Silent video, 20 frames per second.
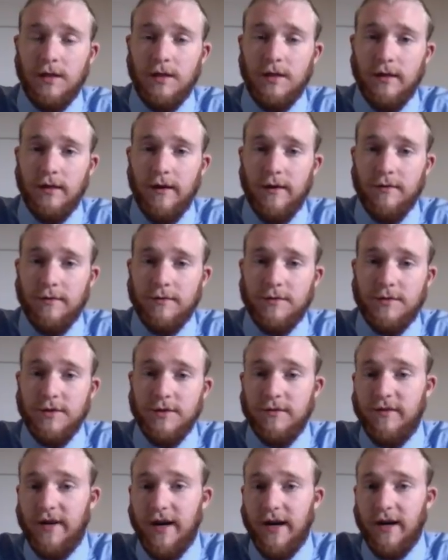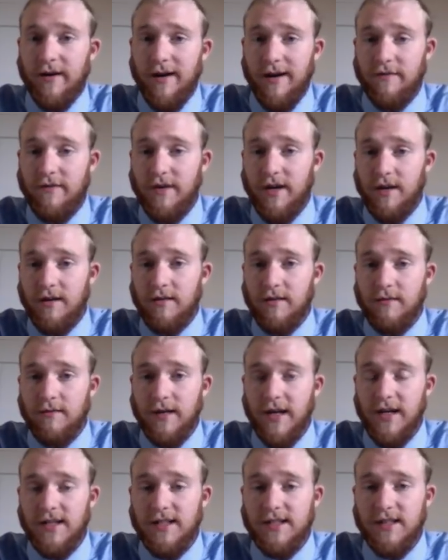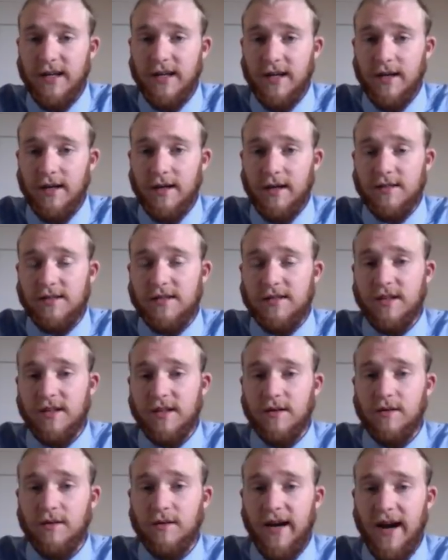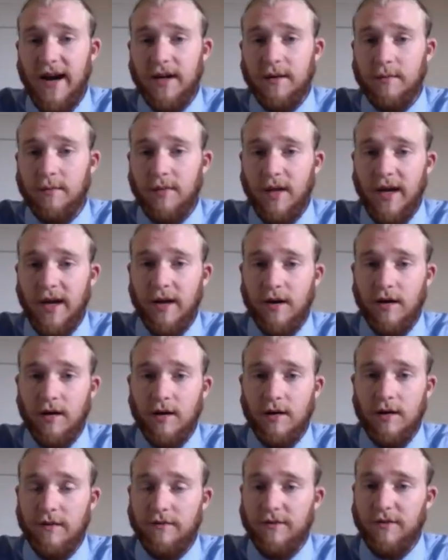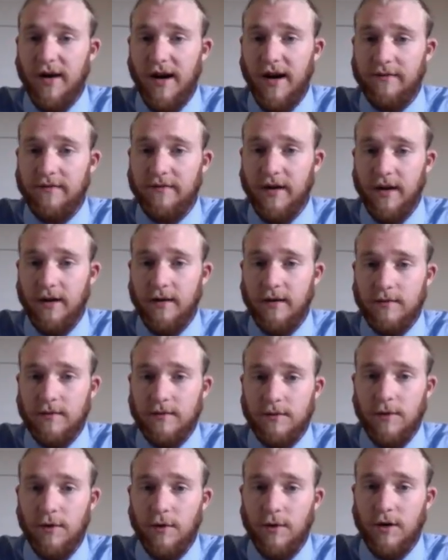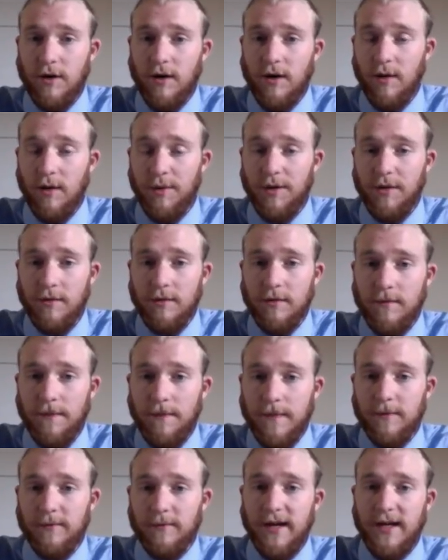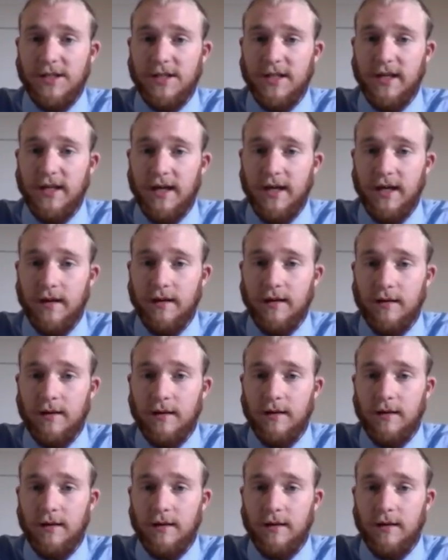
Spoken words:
Now, to define graphene, it is a single atom layer of graphite or carbon arranged in a